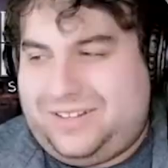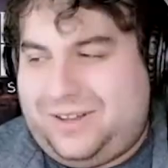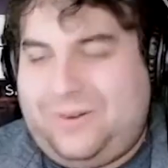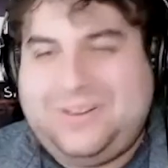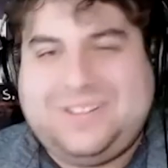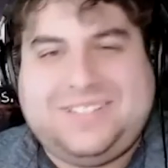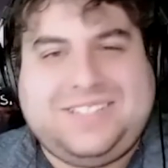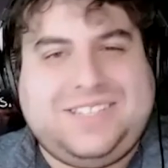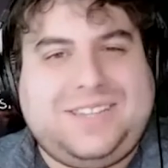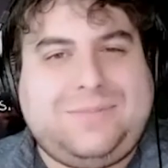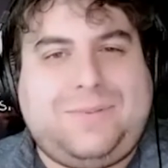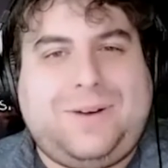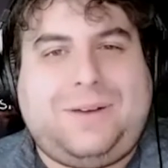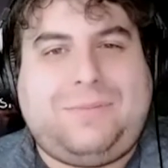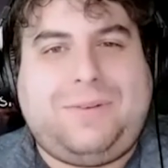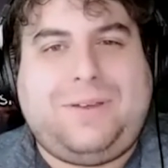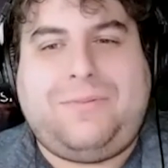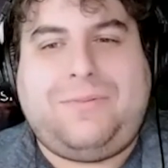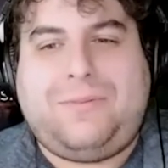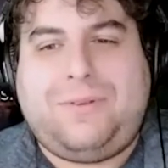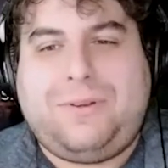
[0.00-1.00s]
going to the break,
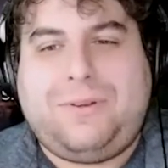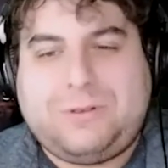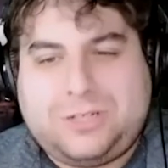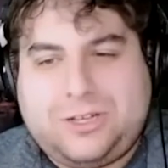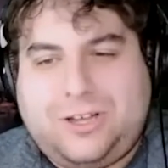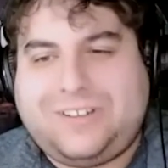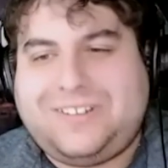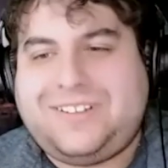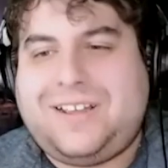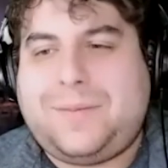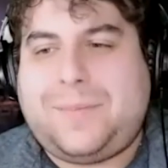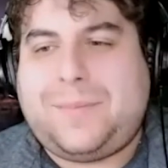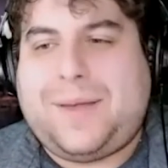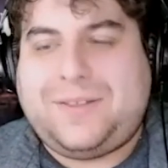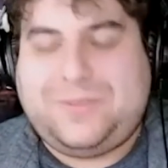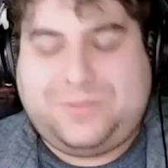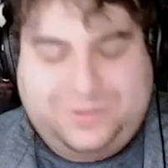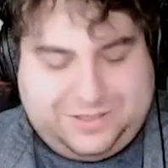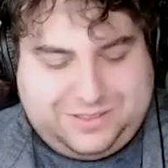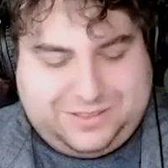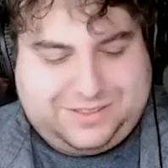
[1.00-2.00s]
we we were talking
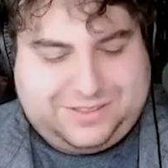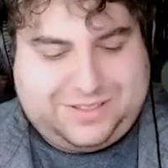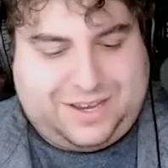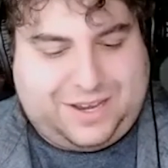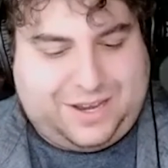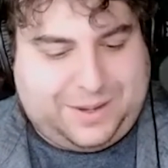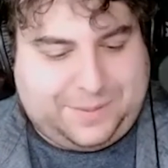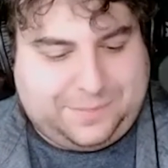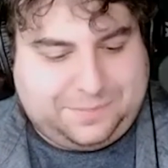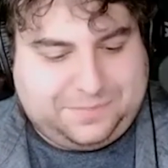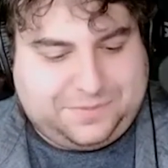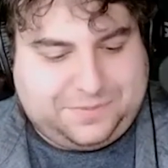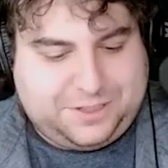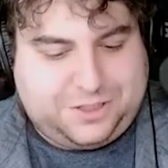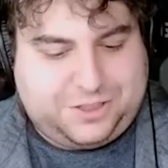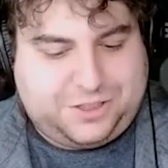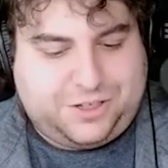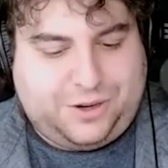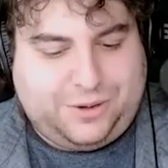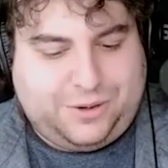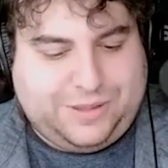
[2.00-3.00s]
about this uh, this
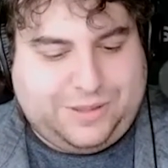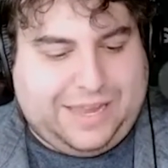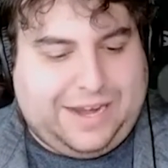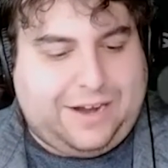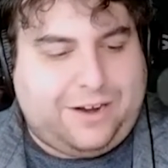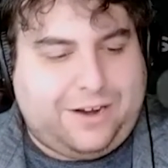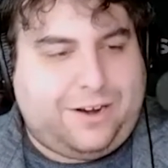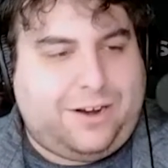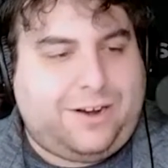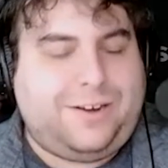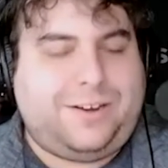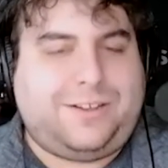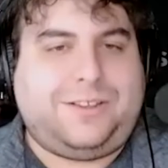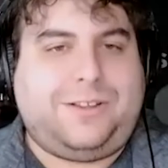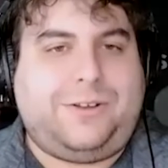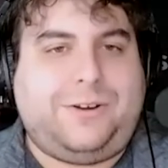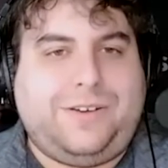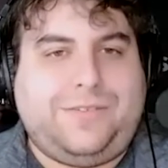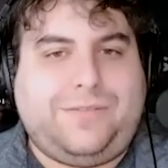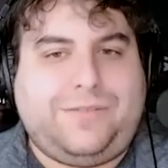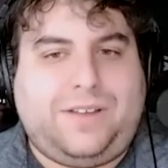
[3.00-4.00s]
show that aired on
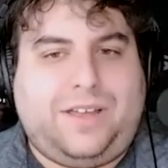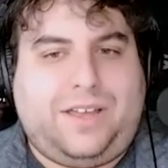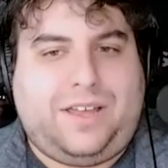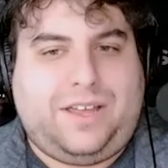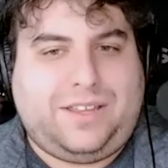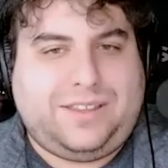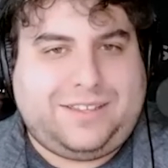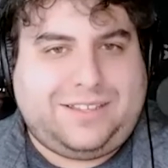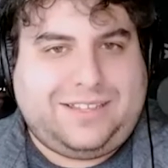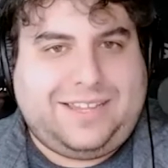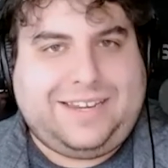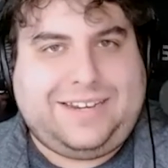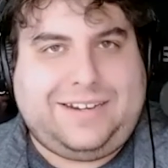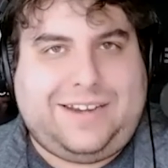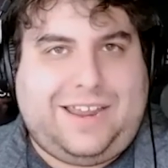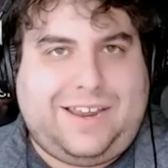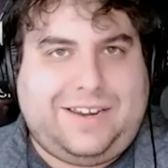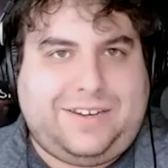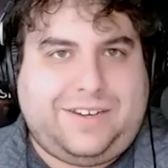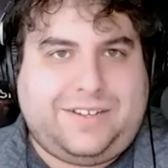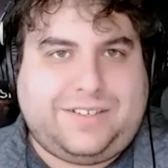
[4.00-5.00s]
Nickelodeon uh, in the late
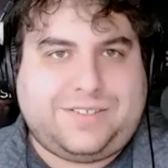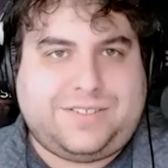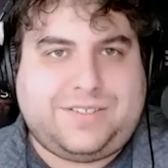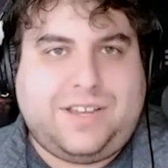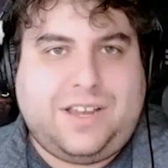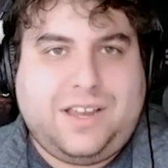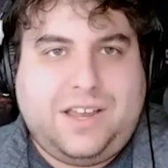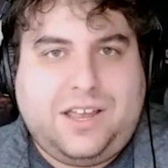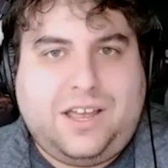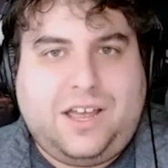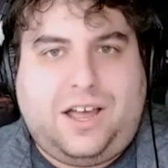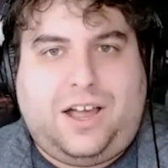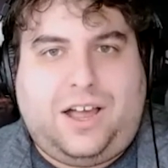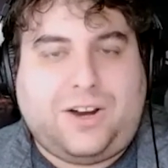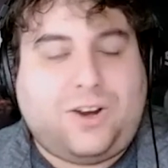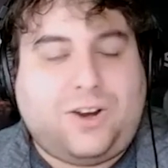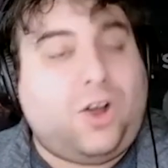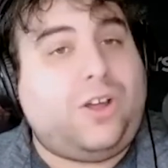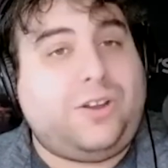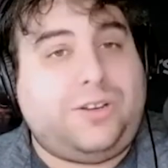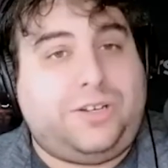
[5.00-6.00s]
nineties uh,
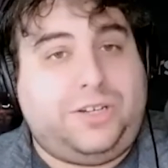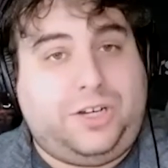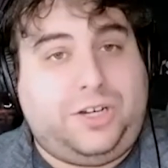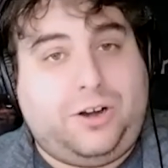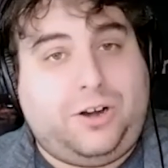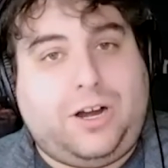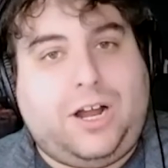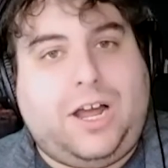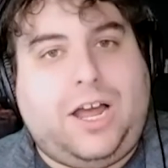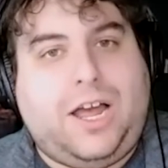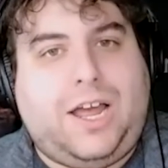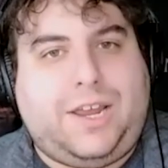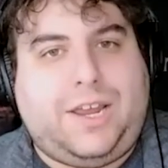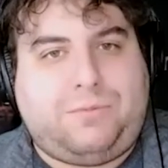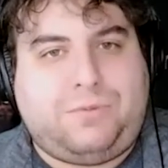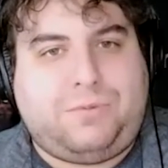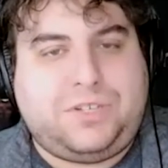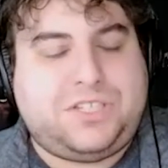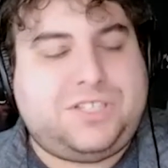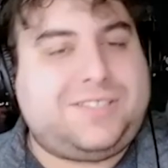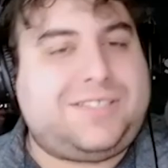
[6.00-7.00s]
called You're On,
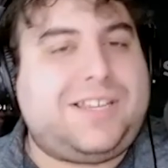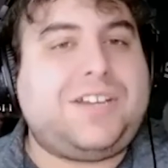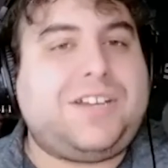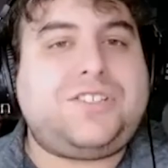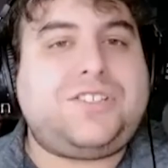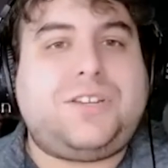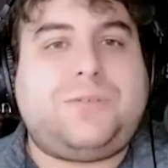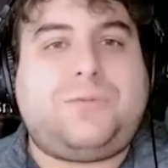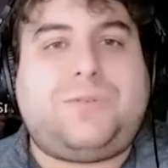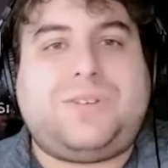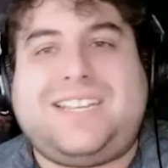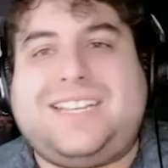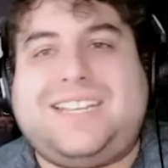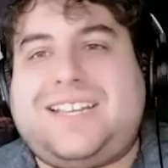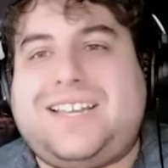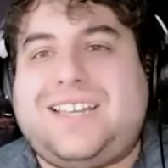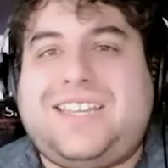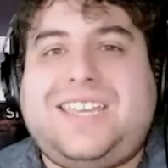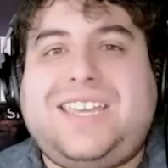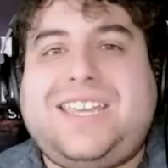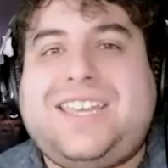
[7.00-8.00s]
which essentially was like
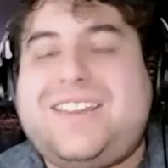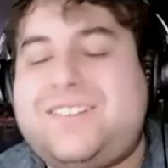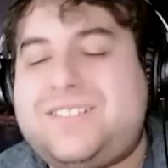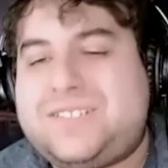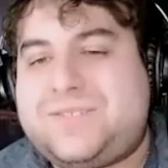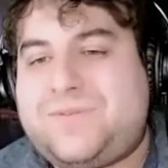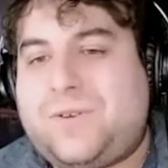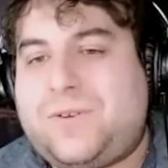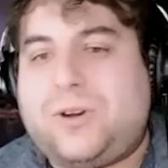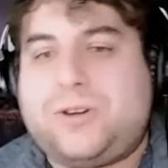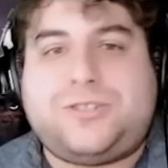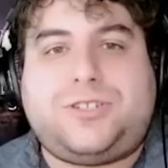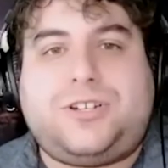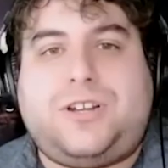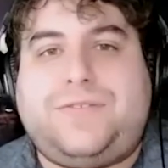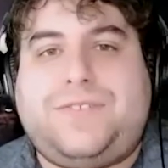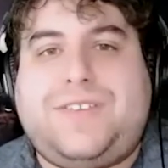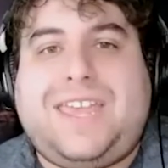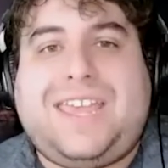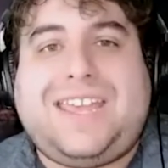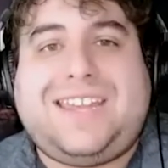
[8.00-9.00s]
a kid's version
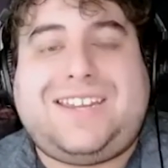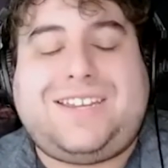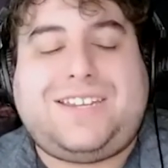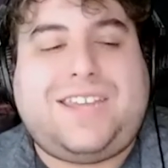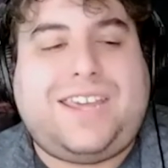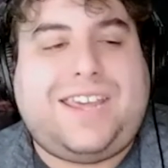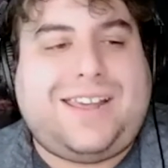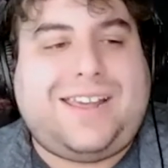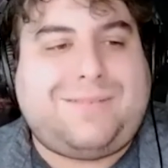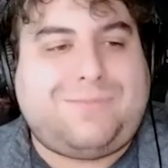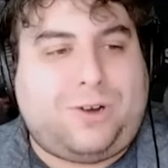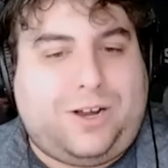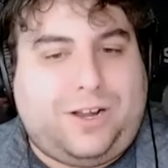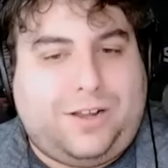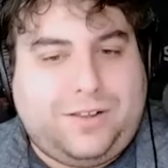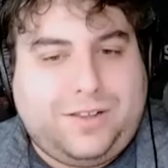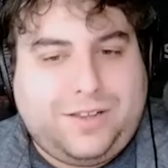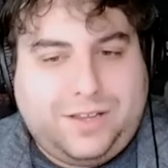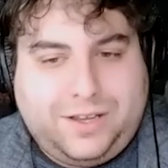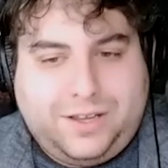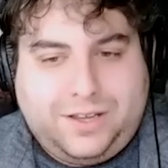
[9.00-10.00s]
of Candid Camera.
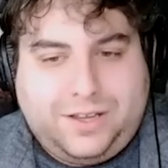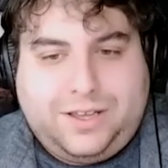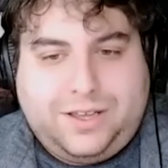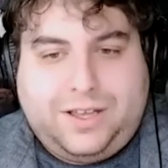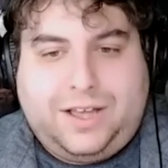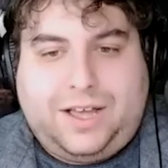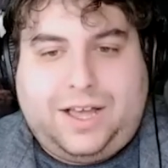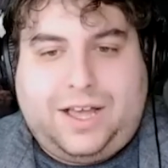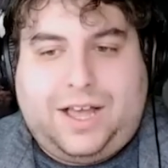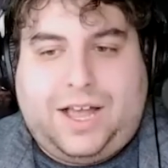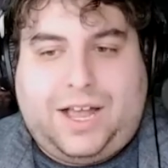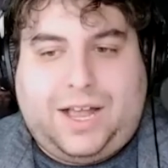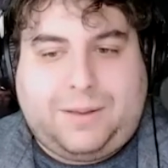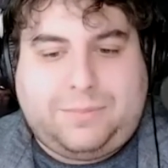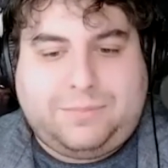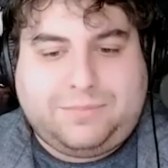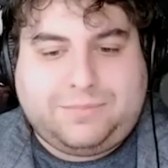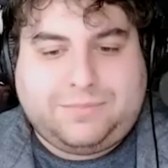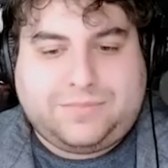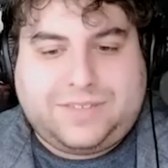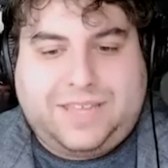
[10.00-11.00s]
Mm-hmm.
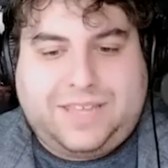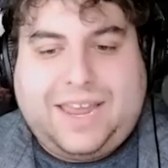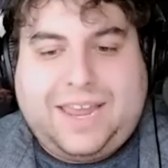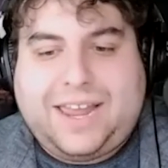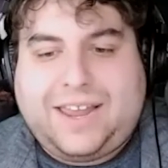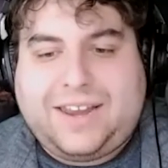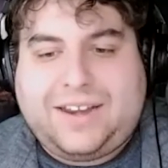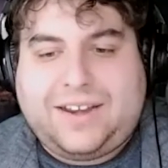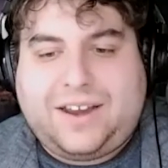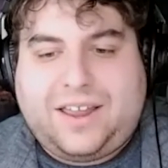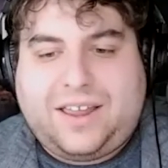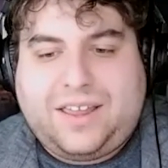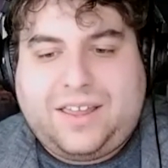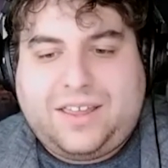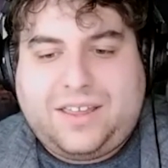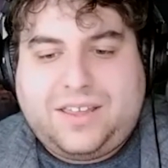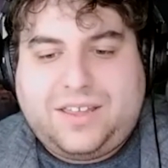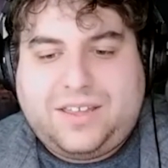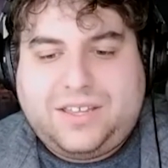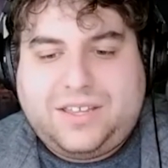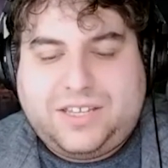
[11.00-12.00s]
um, and
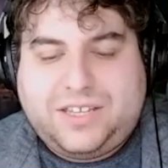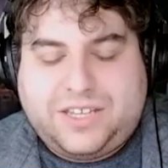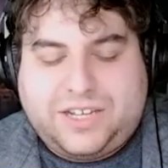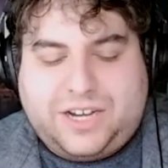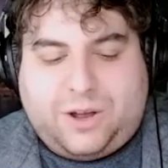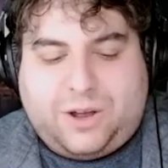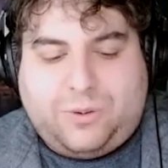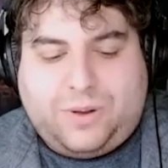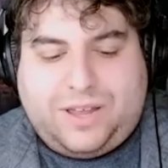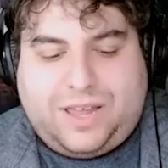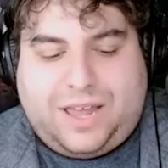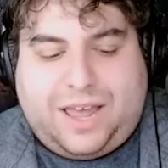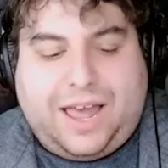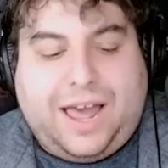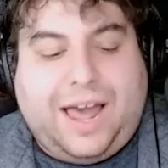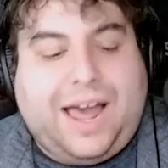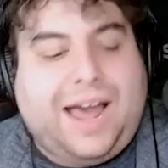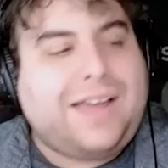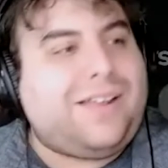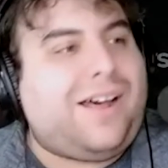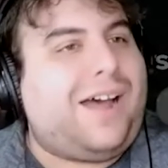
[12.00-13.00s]
you know,
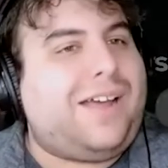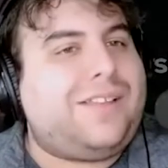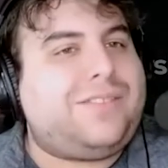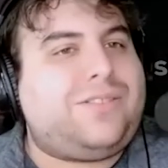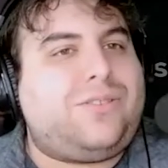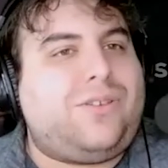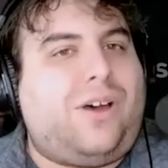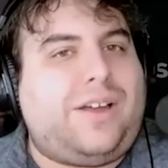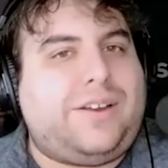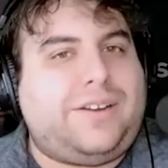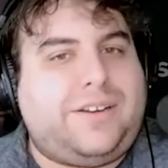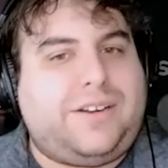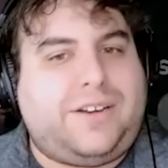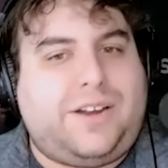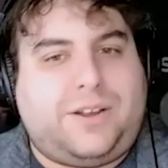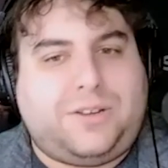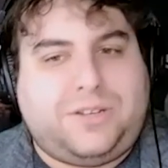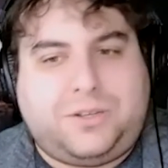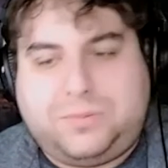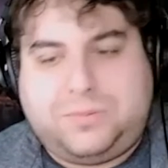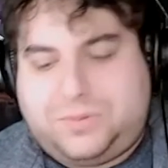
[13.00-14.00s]
I I thought you know
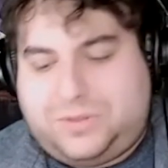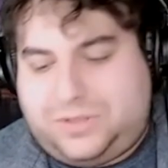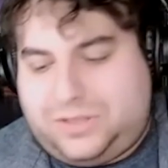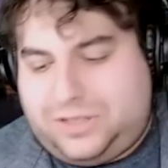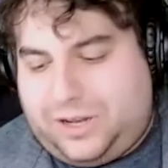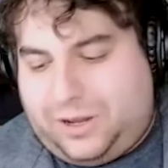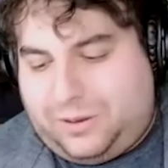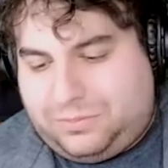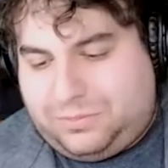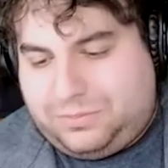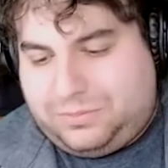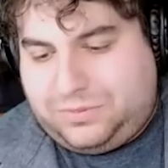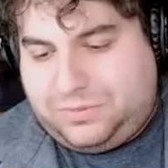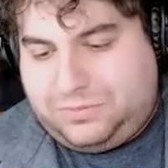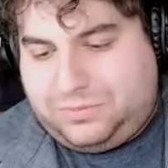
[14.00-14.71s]
you you know